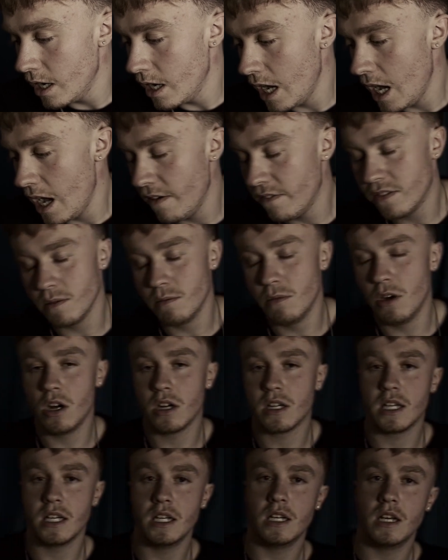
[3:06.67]

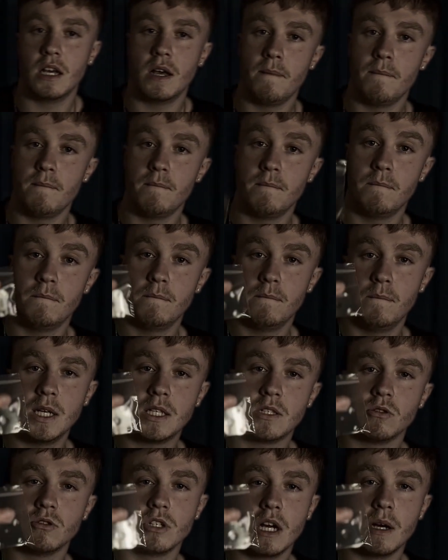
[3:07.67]
aftermarket
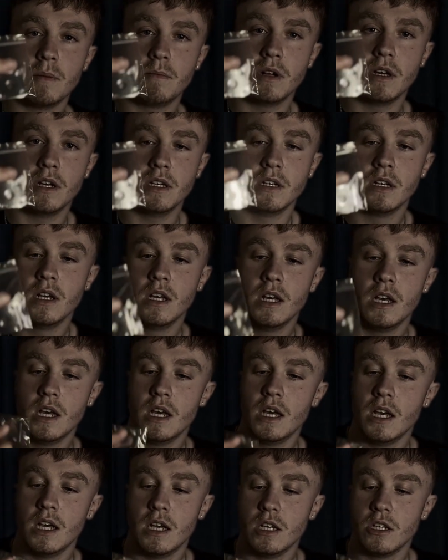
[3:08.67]
metal jack plate.
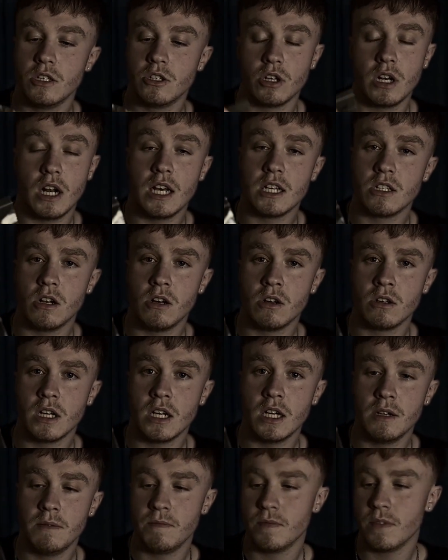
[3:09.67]
Should last
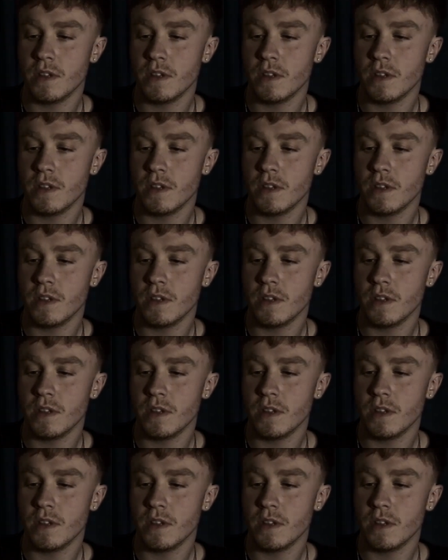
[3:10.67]
longer.